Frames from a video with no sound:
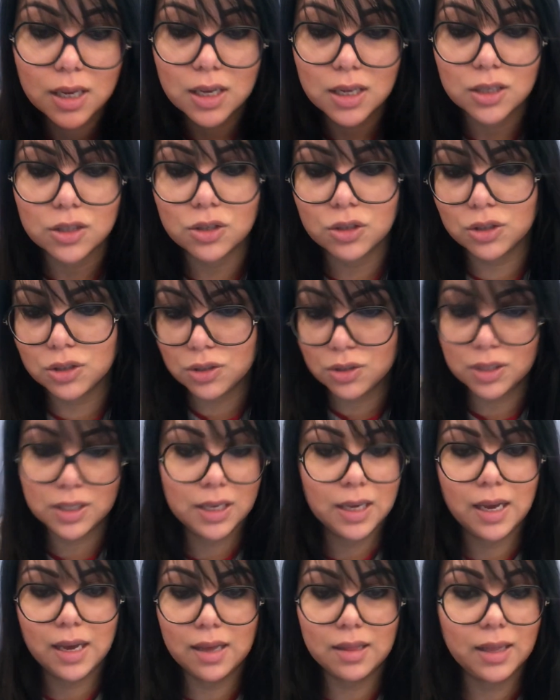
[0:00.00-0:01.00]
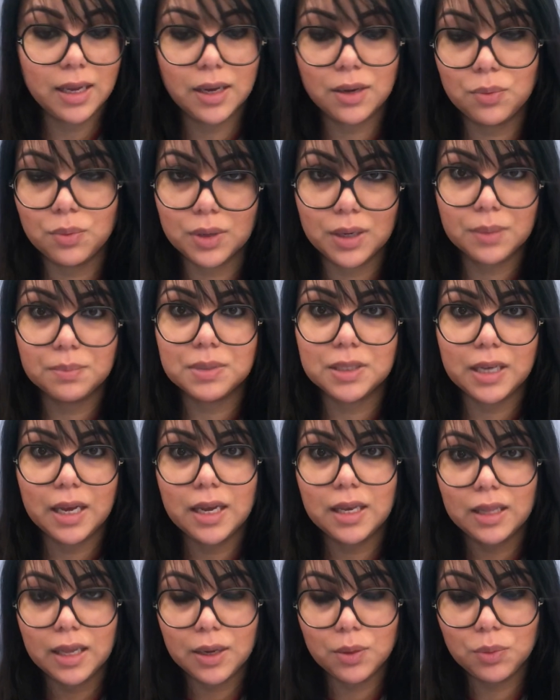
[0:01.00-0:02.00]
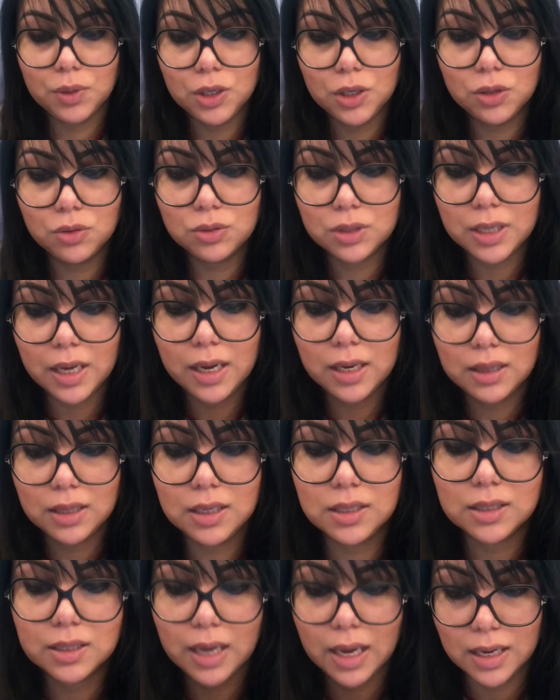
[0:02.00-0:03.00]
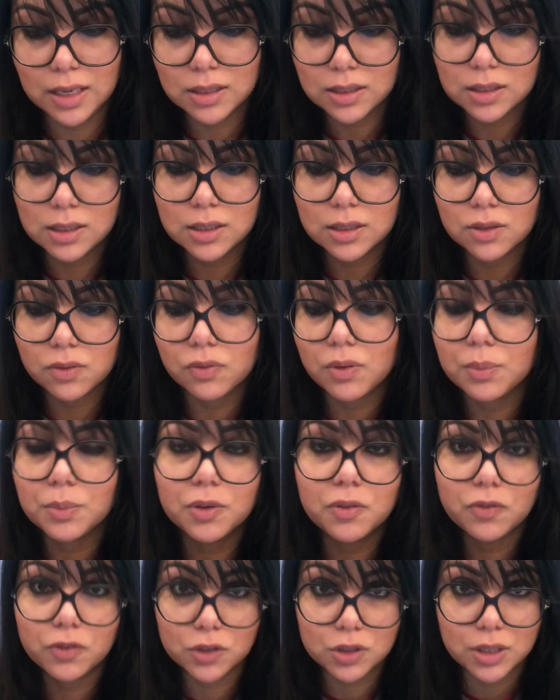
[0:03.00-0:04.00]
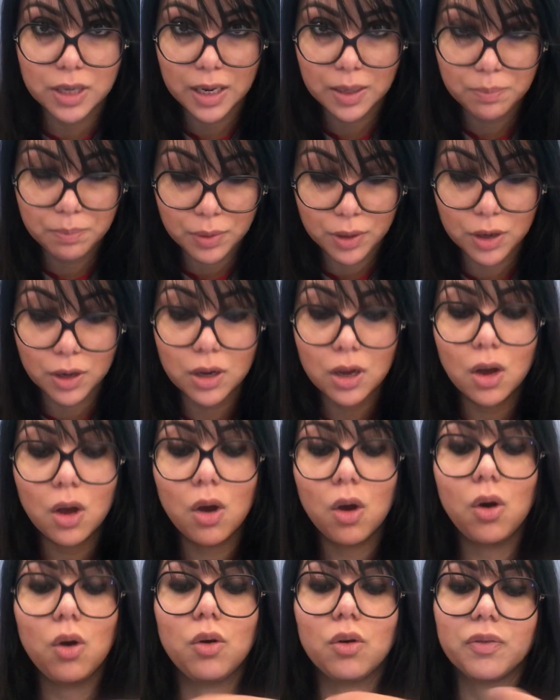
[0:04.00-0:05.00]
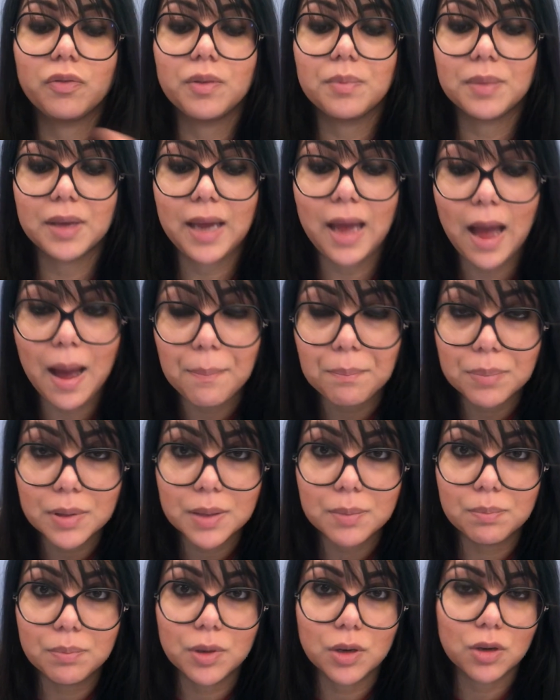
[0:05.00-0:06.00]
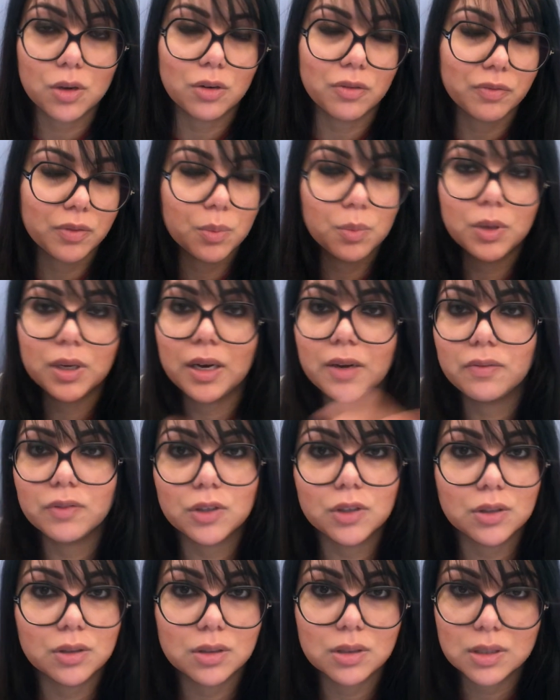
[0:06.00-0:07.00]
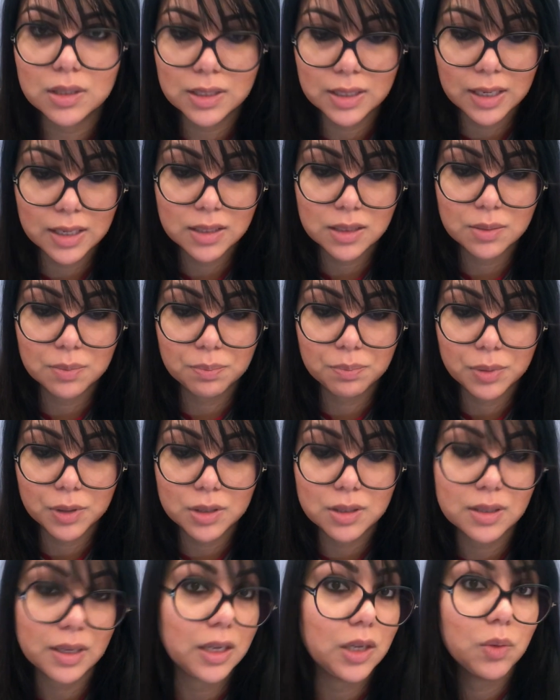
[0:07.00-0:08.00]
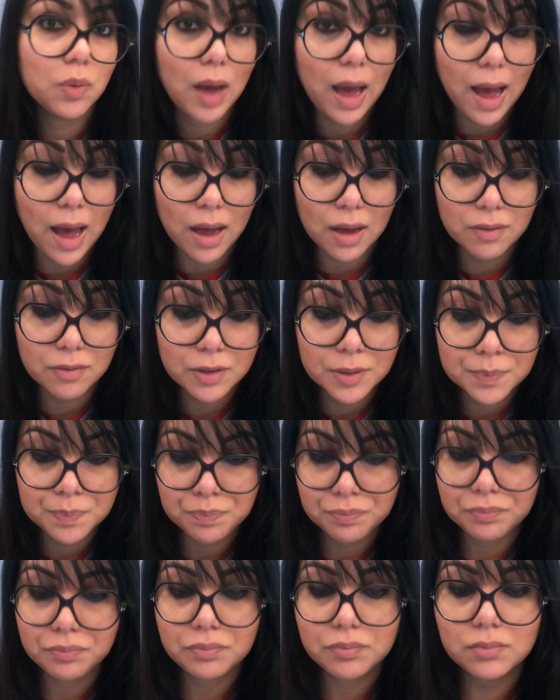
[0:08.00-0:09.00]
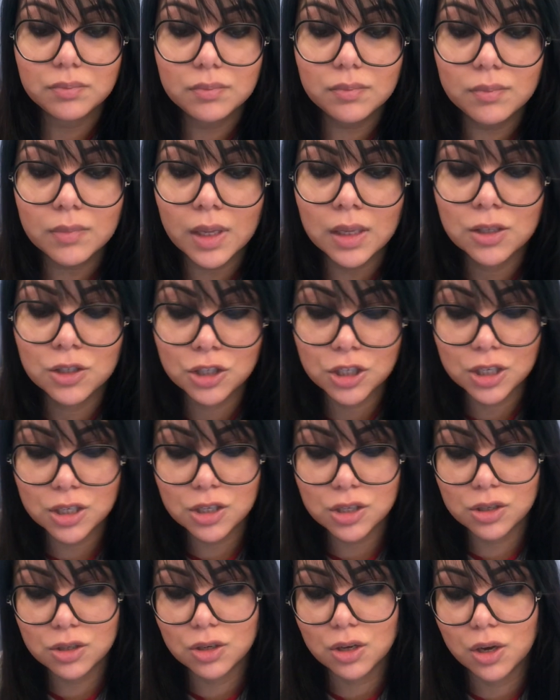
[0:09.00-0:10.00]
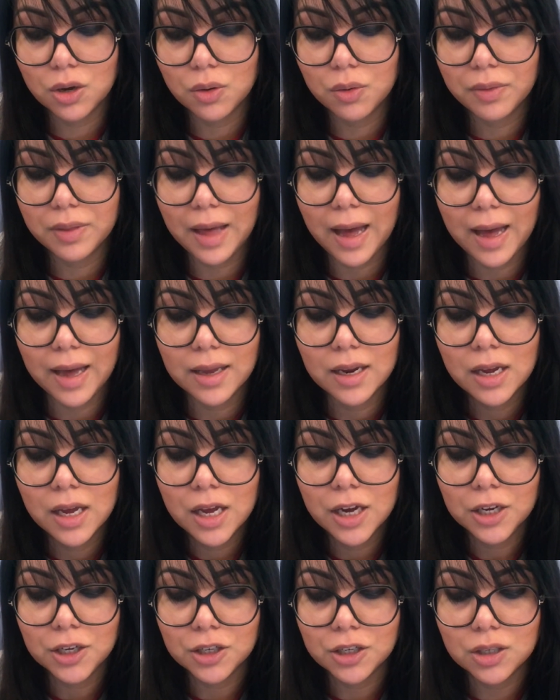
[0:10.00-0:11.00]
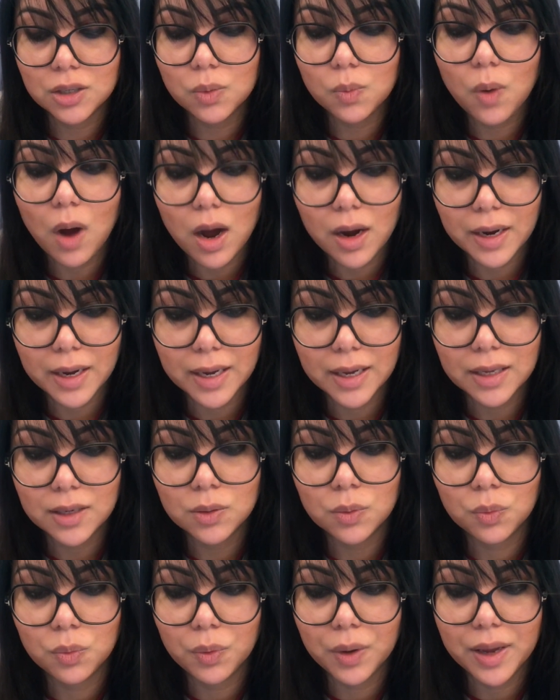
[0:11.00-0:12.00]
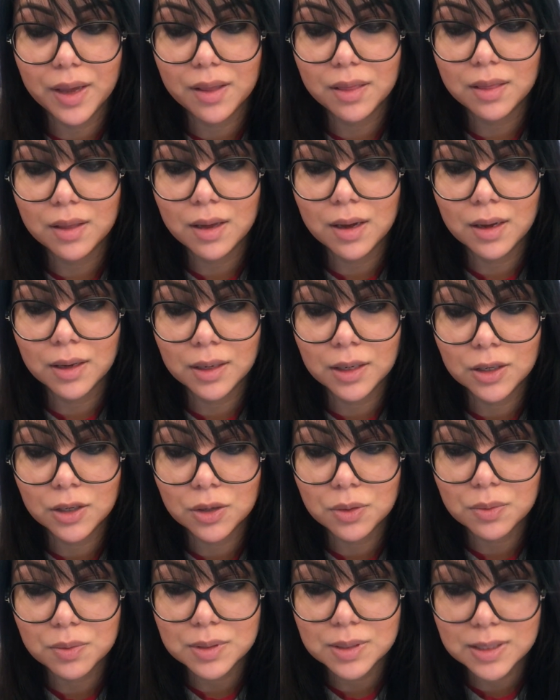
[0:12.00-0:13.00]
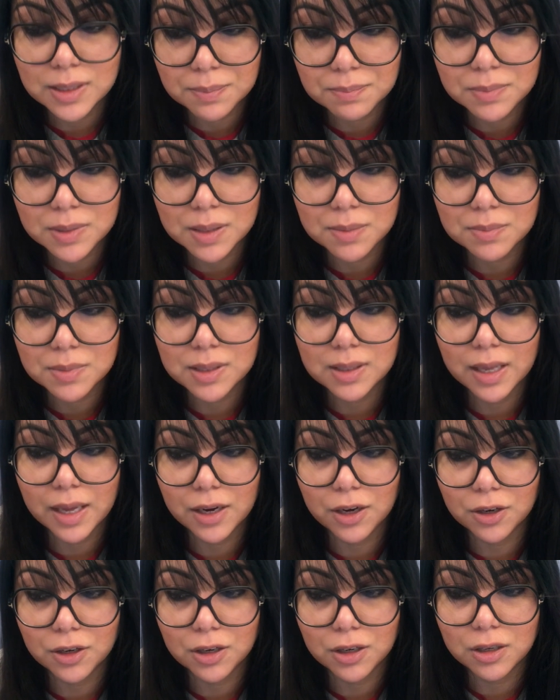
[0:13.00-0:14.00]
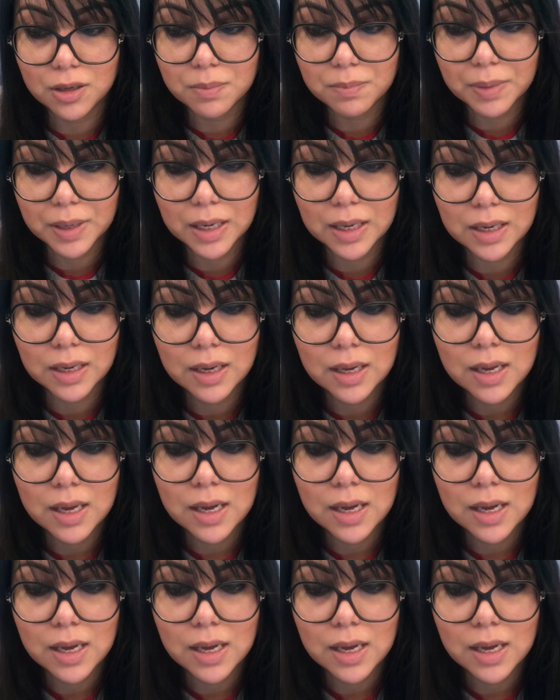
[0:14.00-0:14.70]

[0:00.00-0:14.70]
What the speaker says: So you do see like what I'm saying, like when you take these cases from your first aid book or from the Kaplan book or from whatever CS books that you have, just know that you're going to walk in with, symptoms that are going to be